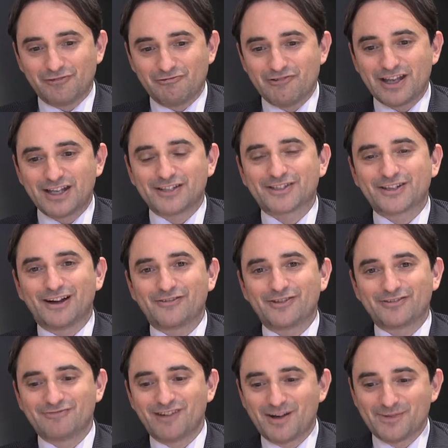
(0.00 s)
green stuff
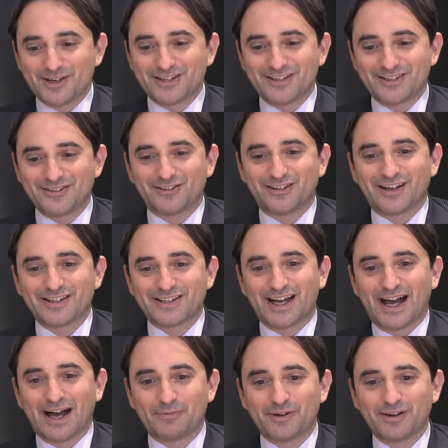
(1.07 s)
is rubbish, it's not going to
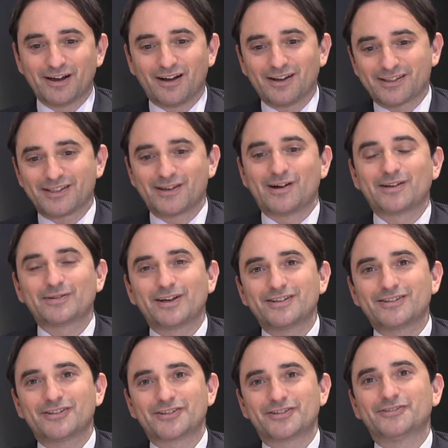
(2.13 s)
happen, so I'm going
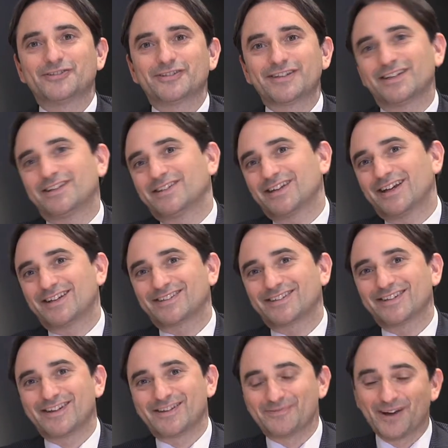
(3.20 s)
to short the index,
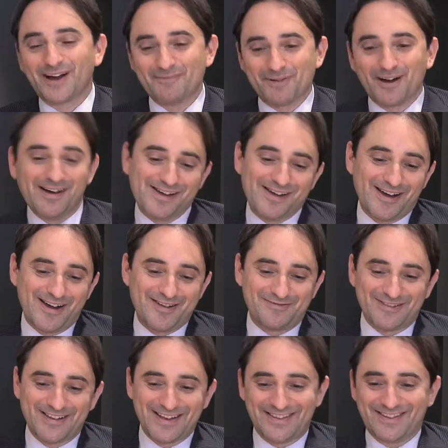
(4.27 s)
you know, but
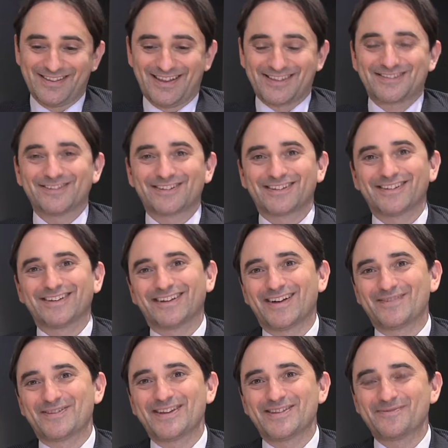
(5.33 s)
hopefully that's not going to
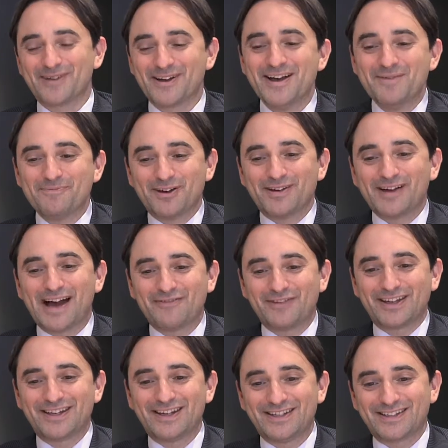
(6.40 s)
happen either, but
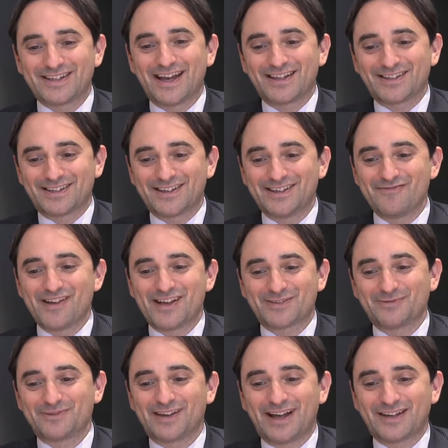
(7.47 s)
having an index and an
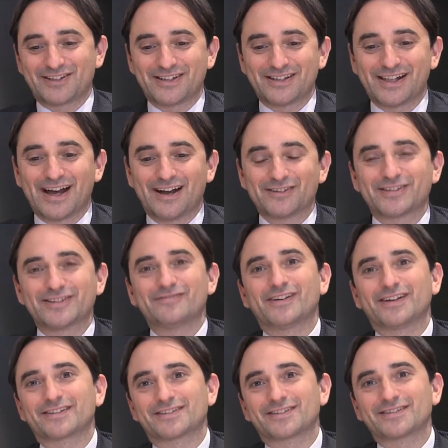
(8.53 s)
investment actually allows the
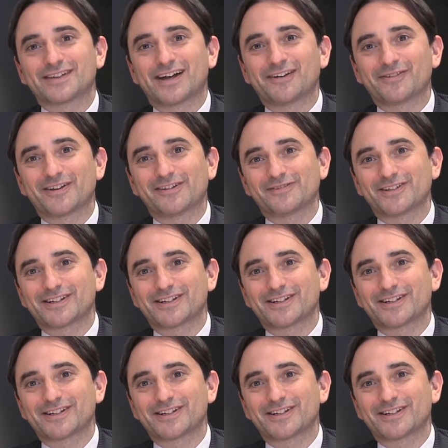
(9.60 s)
investor to have that